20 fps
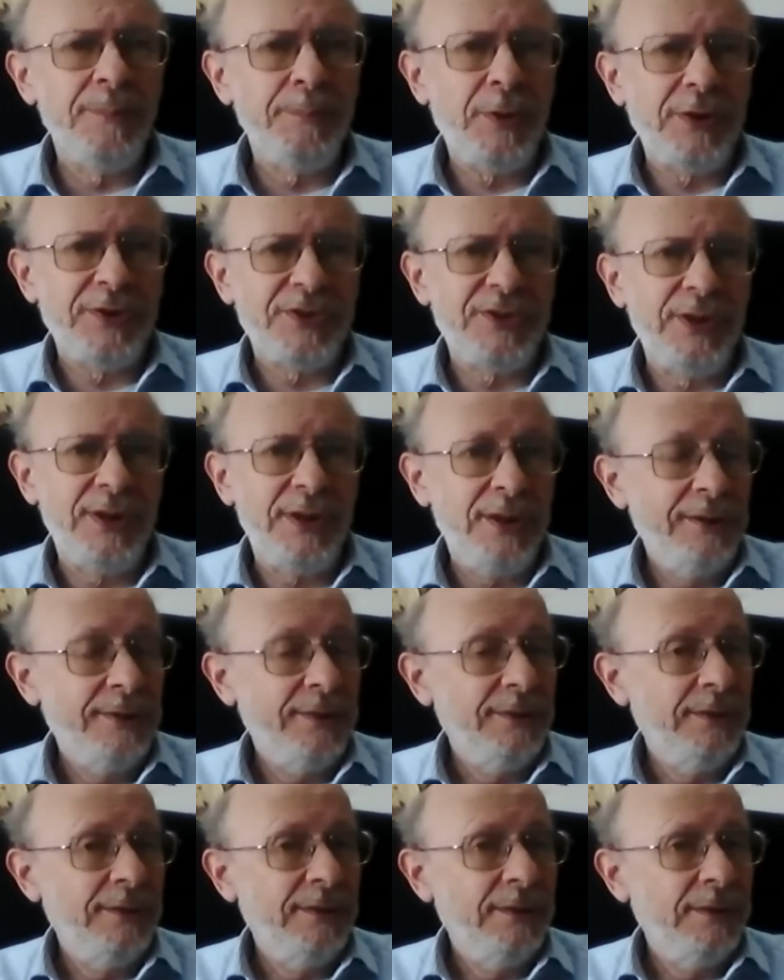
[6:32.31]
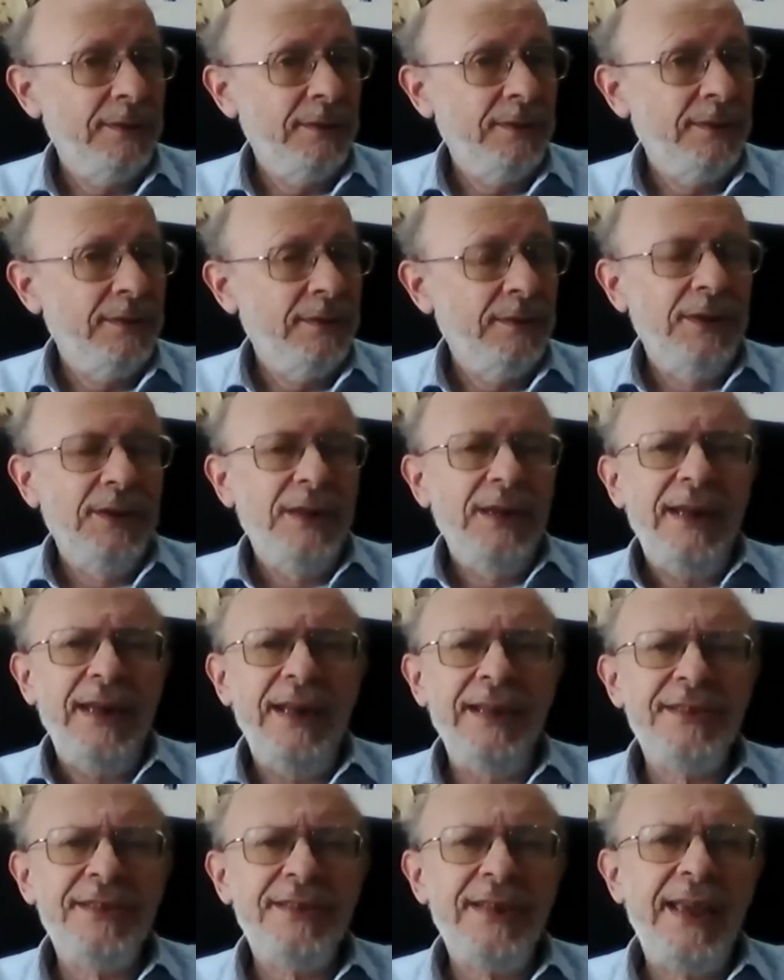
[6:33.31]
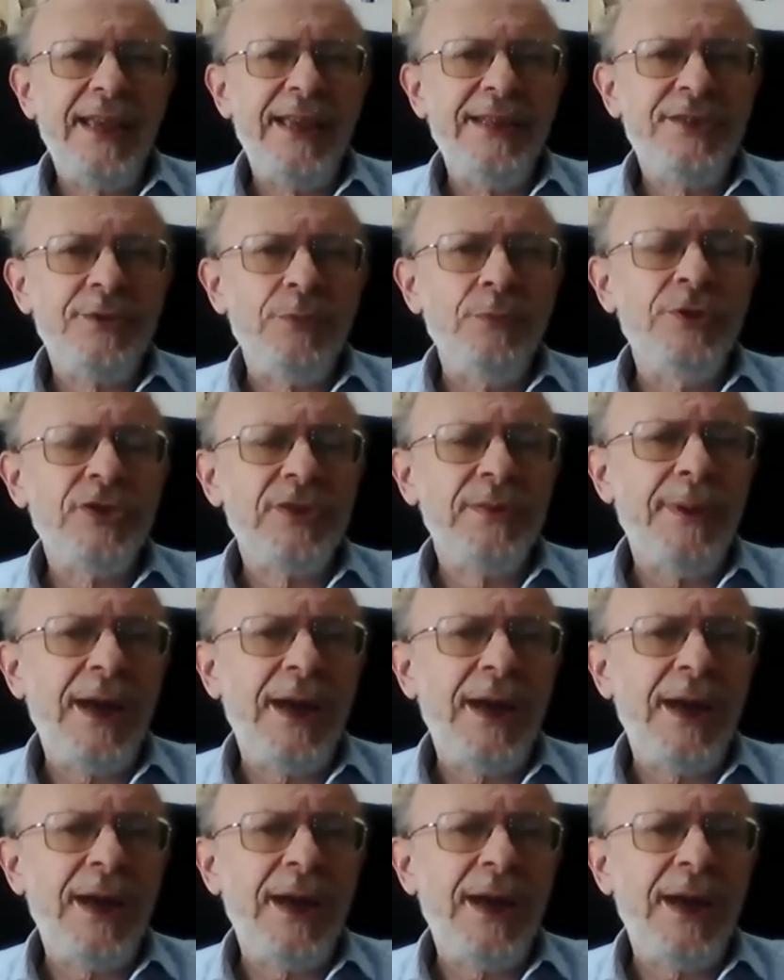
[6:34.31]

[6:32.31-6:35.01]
pasuk, it says, that